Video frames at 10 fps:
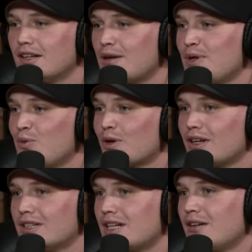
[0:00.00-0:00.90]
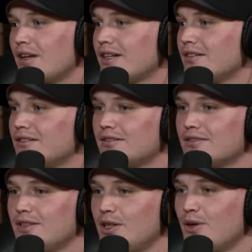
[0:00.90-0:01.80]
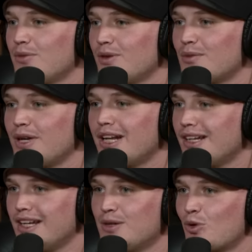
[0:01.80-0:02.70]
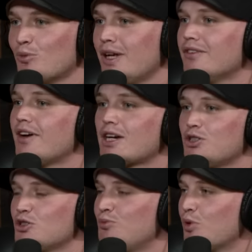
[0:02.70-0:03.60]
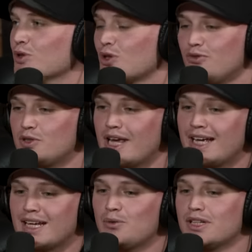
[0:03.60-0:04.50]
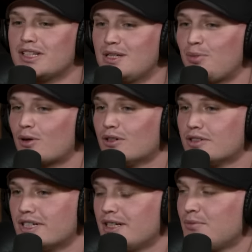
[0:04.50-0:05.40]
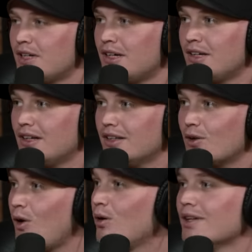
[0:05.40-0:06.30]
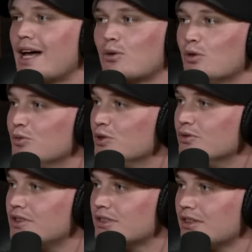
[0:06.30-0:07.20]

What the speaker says: I mean, it's not like, you know, I'm getting any more manufacturer support. So if you can't get with a key partner team, they're all lateral moves.